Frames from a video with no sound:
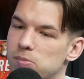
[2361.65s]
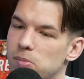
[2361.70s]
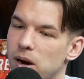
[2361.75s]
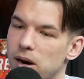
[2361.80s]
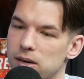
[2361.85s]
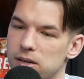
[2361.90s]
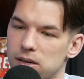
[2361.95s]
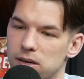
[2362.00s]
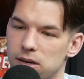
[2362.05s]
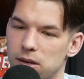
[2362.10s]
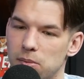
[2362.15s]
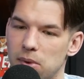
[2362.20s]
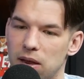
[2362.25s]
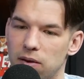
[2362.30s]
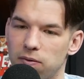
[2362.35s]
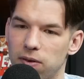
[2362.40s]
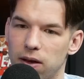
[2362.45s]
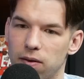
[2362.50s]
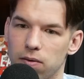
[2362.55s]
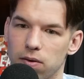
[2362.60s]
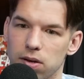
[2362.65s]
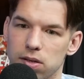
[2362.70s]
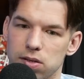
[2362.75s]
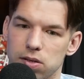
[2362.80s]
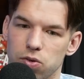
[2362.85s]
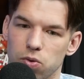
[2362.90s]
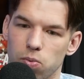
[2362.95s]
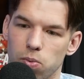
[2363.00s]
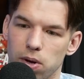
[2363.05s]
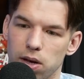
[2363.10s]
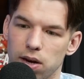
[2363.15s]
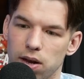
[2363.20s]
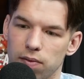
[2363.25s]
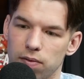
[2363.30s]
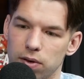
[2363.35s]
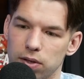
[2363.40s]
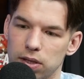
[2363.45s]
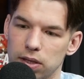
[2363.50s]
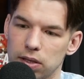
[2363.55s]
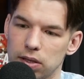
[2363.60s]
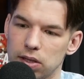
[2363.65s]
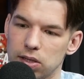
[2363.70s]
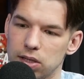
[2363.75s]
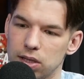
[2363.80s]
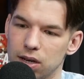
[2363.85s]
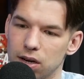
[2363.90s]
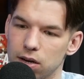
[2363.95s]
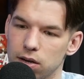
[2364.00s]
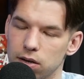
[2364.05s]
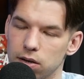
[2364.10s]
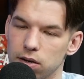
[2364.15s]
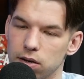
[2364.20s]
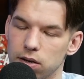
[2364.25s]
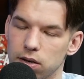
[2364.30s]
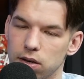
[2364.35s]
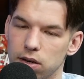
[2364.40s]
Barca are the main favorites to win everything this year.